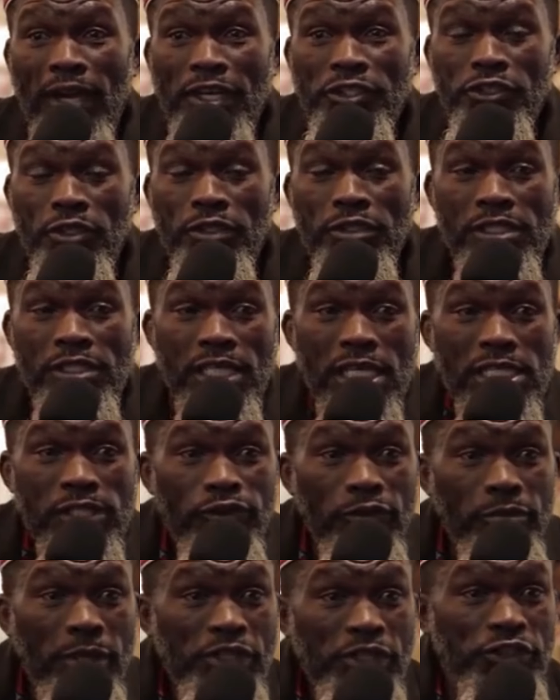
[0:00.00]
fashion
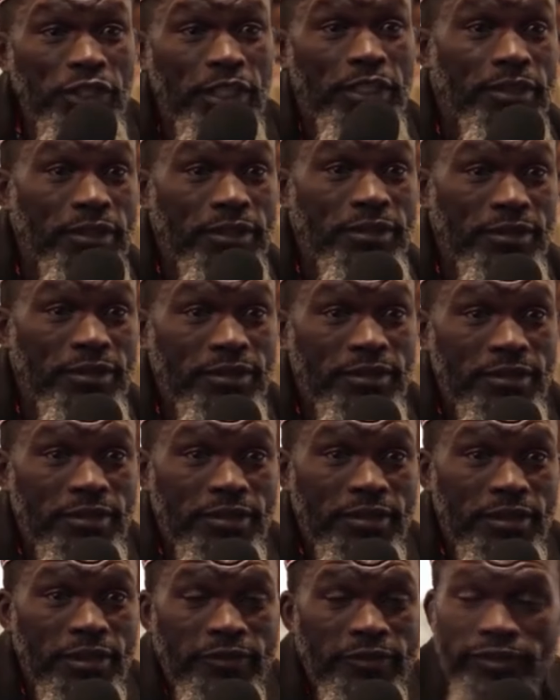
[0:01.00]
transformation,
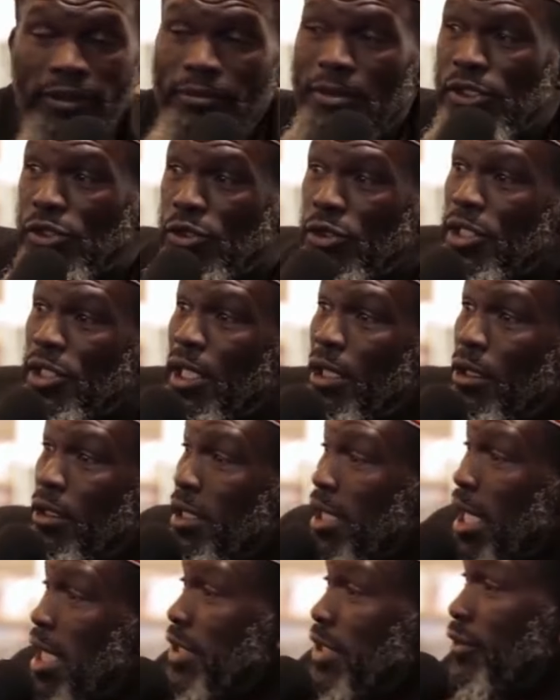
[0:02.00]

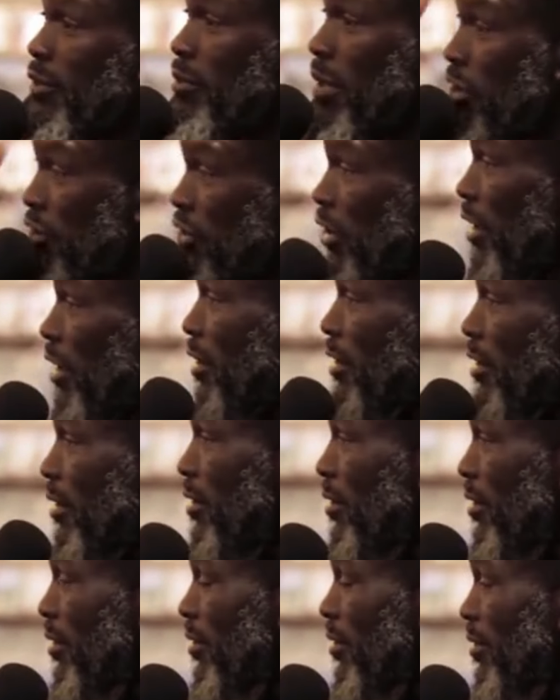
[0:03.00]
pharmaceutical transformation,
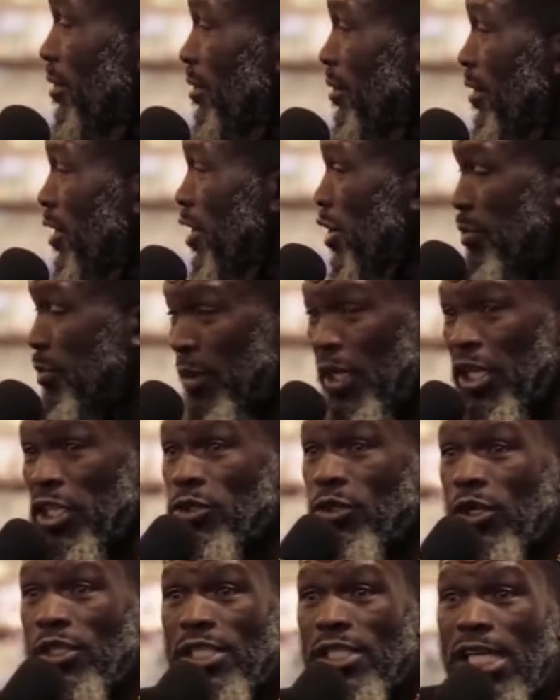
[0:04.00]

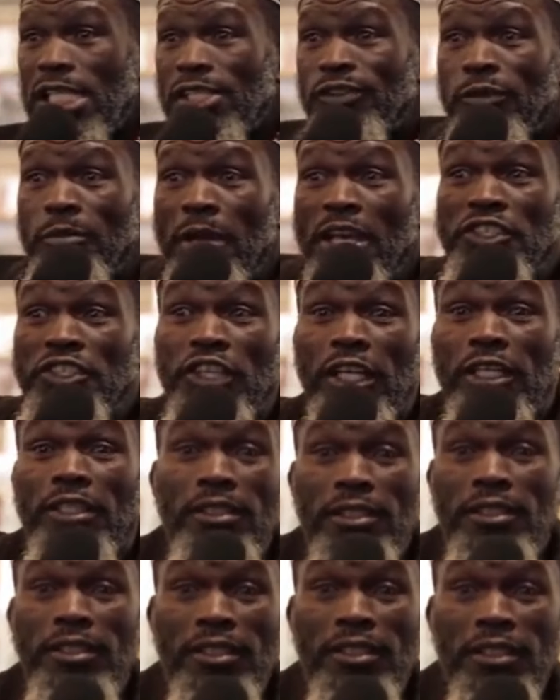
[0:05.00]
spiritual transformation.
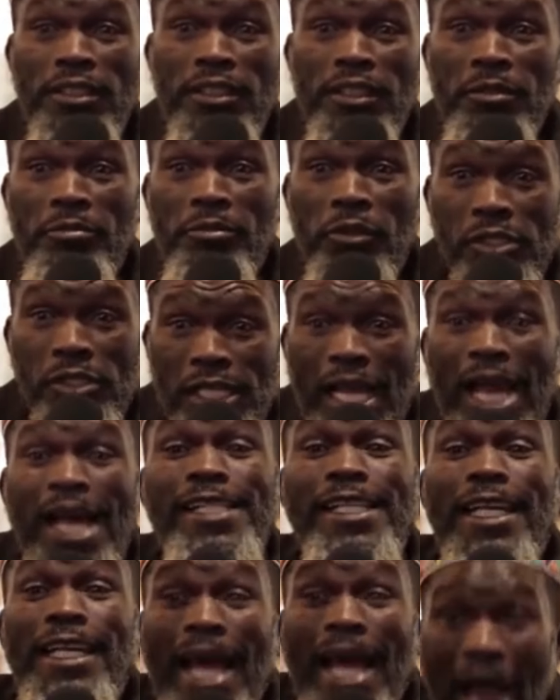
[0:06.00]
Because
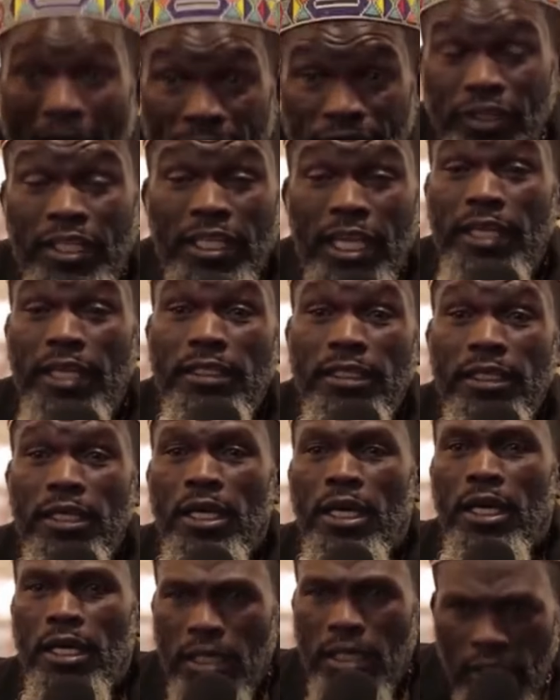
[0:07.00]
as an African,
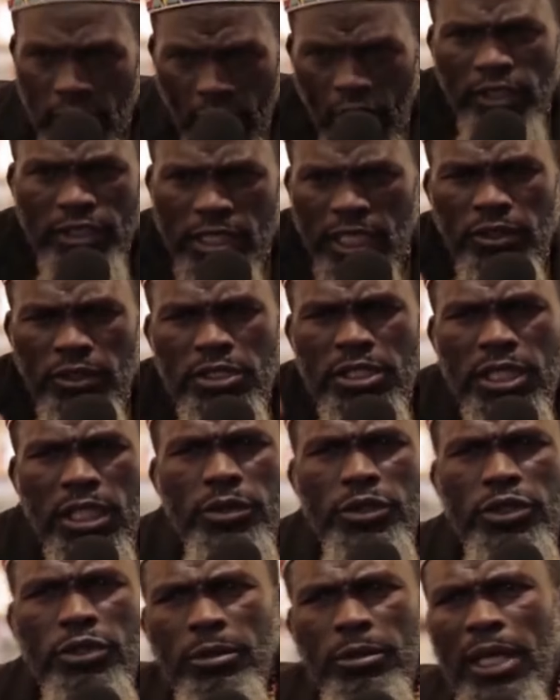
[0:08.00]
God cannot
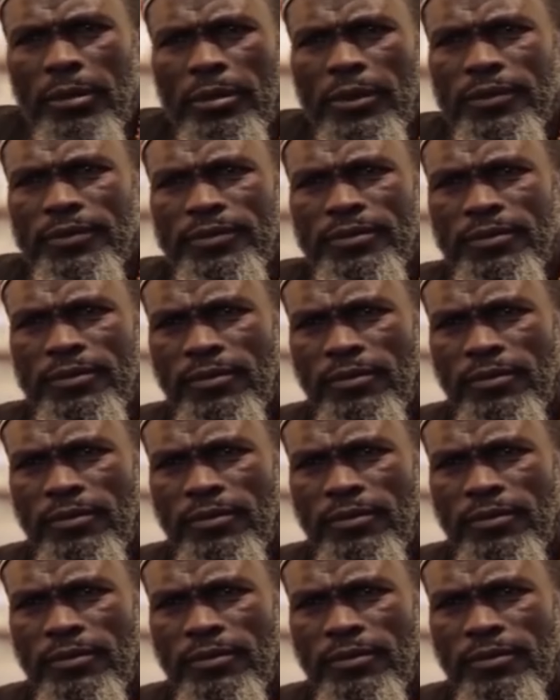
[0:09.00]
deal with you, Mlapa.